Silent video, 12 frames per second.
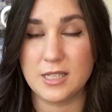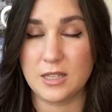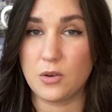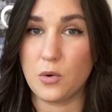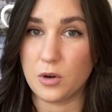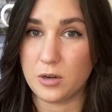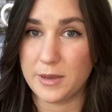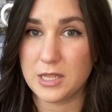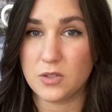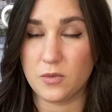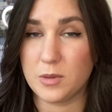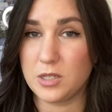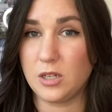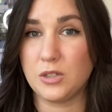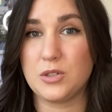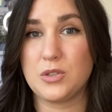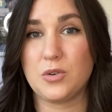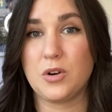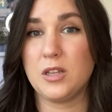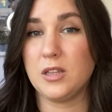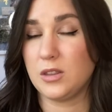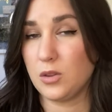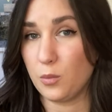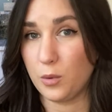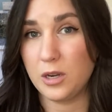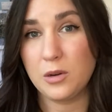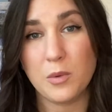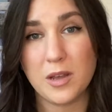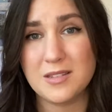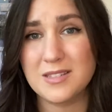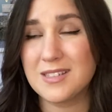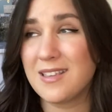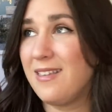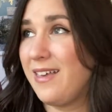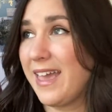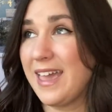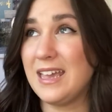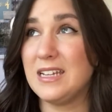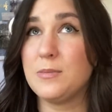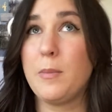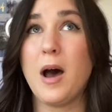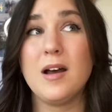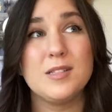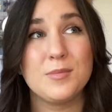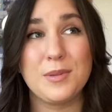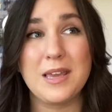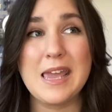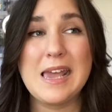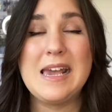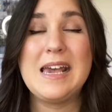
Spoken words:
like the ornaments from the dollar store, like the wooden ones, and possibly